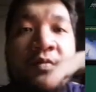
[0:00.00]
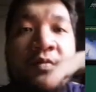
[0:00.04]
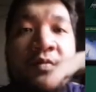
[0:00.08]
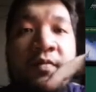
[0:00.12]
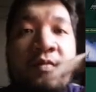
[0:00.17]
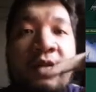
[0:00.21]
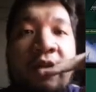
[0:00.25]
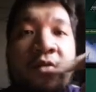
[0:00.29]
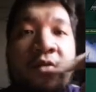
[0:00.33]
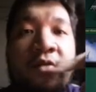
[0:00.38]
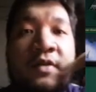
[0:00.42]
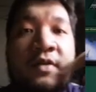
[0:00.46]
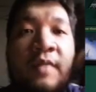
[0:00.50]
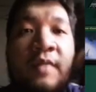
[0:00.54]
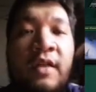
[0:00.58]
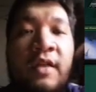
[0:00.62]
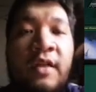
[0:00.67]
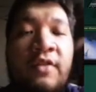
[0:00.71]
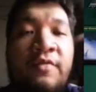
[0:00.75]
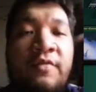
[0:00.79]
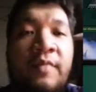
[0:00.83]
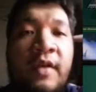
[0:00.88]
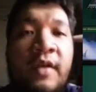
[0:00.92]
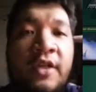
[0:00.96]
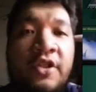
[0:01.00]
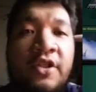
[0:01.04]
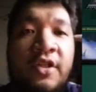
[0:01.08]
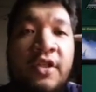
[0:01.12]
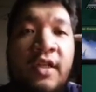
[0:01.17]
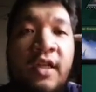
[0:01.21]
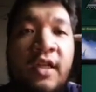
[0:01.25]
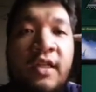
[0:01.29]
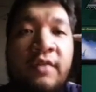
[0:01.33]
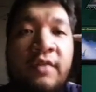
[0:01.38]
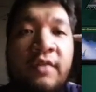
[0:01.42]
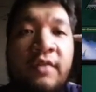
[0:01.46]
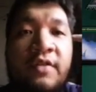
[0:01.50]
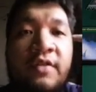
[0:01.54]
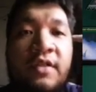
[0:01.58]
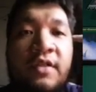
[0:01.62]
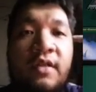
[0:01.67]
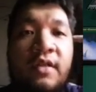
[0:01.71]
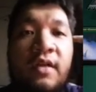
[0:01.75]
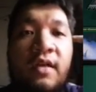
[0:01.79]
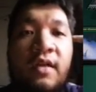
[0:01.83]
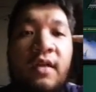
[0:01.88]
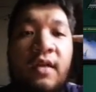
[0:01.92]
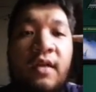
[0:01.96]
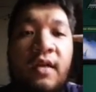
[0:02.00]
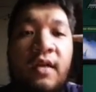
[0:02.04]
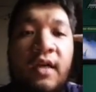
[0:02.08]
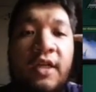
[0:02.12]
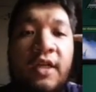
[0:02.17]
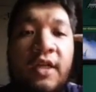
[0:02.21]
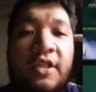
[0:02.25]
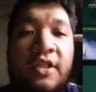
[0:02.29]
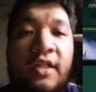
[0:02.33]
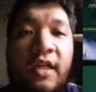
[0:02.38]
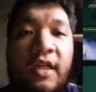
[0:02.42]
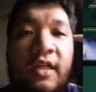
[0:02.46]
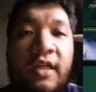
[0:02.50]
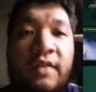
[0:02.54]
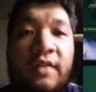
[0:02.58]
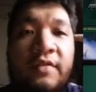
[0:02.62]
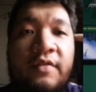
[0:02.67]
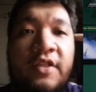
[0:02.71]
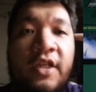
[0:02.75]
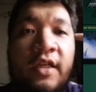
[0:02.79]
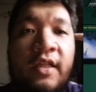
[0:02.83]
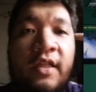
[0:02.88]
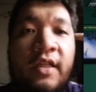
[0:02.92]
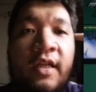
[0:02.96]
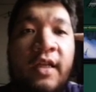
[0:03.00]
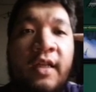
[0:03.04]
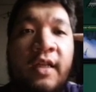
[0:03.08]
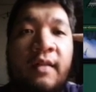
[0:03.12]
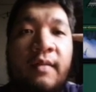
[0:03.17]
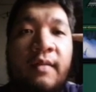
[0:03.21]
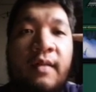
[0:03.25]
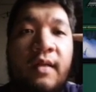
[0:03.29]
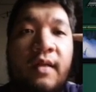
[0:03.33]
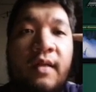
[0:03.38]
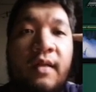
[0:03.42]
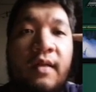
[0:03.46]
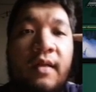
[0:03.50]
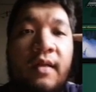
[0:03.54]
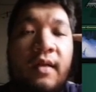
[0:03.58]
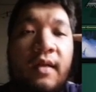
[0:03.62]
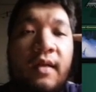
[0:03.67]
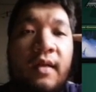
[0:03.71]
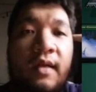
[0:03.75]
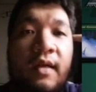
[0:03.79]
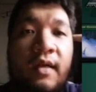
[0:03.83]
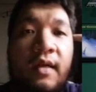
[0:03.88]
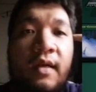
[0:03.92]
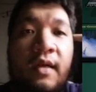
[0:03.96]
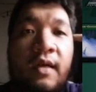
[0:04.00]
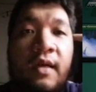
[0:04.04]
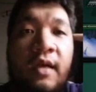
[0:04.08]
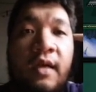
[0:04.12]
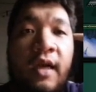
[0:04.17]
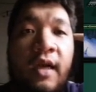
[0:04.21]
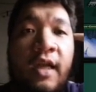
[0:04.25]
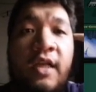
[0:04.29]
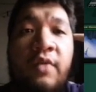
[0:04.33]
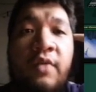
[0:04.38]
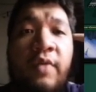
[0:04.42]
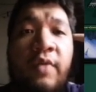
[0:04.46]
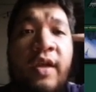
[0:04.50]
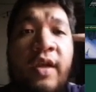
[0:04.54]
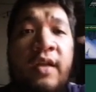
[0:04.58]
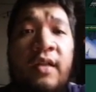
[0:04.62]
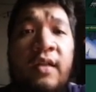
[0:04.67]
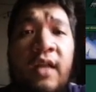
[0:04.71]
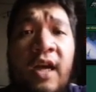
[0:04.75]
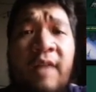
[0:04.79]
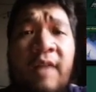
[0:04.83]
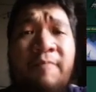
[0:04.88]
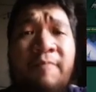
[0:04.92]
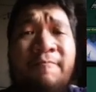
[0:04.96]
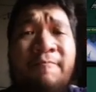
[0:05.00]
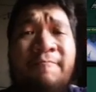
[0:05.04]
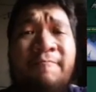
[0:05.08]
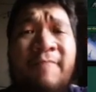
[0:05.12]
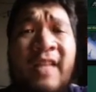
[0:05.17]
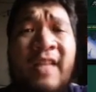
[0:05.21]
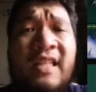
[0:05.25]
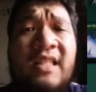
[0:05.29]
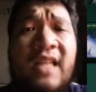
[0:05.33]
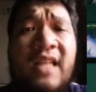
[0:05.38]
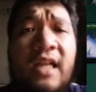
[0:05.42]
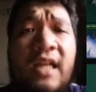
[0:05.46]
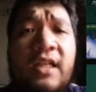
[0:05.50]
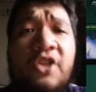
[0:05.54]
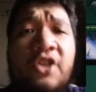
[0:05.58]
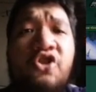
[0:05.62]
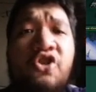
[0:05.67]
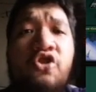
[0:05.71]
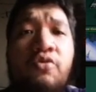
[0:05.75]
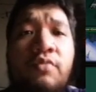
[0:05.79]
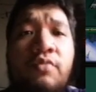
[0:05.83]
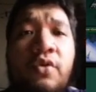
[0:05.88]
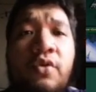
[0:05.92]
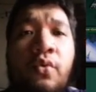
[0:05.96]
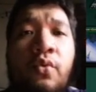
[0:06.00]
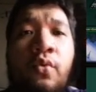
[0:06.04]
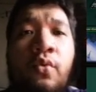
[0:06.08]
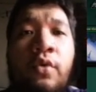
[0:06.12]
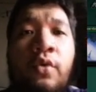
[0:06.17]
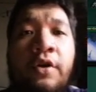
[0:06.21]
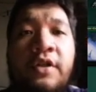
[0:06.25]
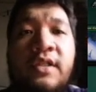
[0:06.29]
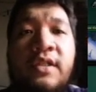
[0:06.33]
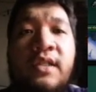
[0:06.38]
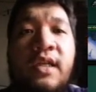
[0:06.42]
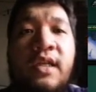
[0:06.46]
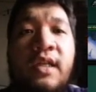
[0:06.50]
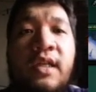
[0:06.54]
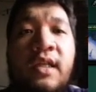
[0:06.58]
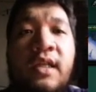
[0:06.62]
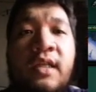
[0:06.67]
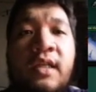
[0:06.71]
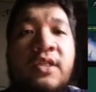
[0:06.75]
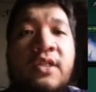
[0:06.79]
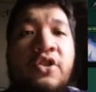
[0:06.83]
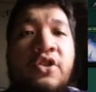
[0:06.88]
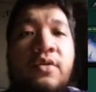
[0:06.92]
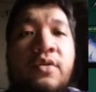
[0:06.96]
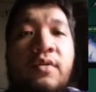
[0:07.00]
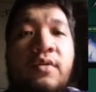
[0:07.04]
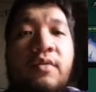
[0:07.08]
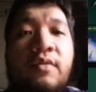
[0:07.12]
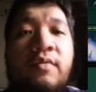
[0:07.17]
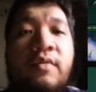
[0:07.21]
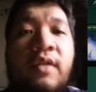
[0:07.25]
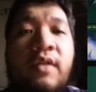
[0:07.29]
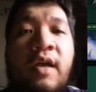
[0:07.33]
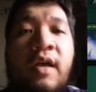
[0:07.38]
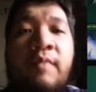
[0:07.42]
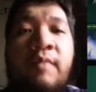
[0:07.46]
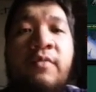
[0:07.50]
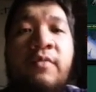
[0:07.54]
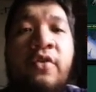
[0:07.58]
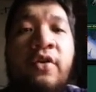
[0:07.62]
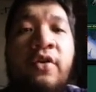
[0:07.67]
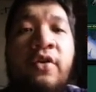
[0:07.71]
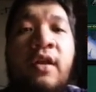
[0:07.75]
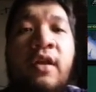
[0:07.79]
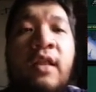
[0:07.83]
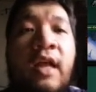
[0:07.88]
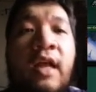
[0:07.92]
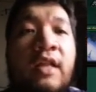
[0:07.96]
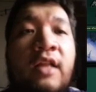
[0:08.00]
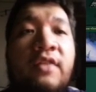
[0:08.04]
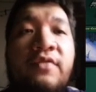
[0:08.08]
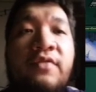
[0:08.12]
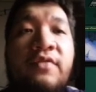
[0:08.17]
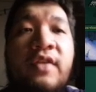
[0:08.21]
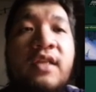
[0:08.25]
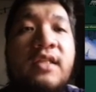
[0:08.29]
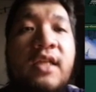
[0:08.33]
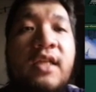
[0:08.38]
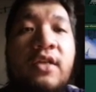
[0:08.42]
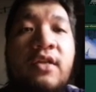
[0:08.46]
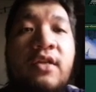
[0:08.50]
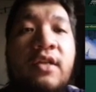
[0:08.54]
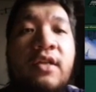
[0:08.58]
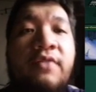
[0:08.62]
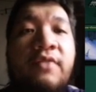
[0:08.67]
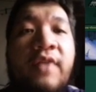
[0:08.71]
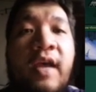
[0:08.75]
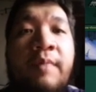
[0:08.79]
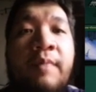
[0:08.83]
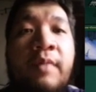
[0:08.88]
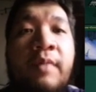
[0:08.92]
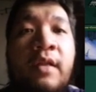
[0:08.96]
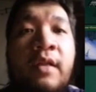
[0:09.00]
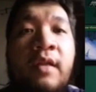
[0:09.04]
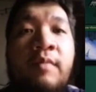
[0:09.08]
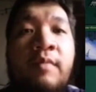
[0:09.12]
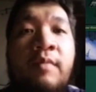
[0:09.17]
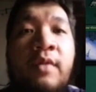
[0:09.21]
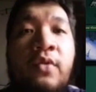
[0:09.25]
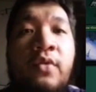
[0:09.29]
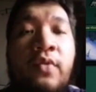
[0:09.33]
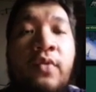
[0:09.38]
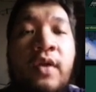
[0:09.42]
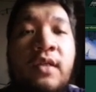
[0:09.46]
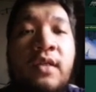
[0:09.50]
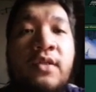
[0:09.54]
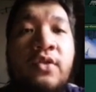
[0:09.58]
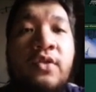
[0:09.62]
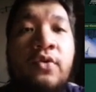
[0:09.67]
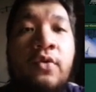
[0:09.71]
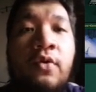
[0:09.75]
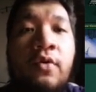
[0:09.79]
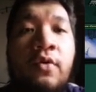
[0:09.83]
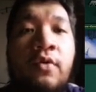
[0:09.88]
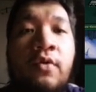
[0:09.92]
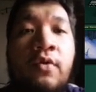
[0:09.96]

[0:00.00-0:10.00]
was mean of me. I should not have checked that. Anyway, let's not assume the worst. There are a lot of things that could have happened in between, so